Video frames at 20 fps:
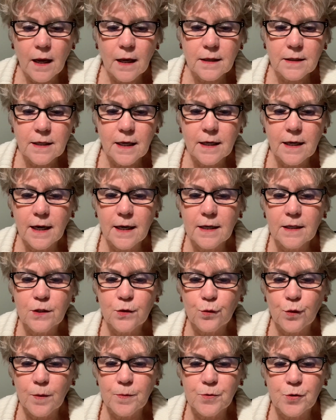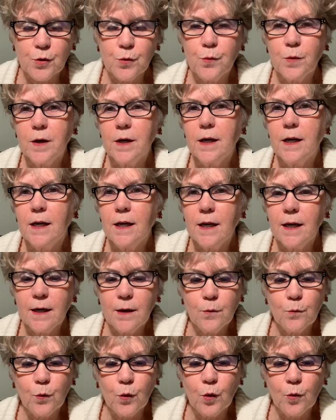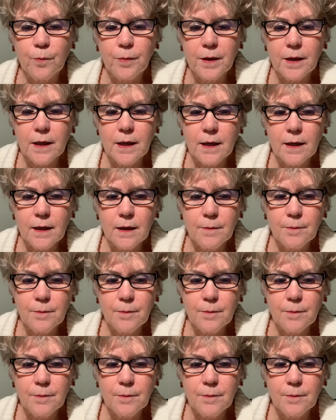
Today's scripture reading will be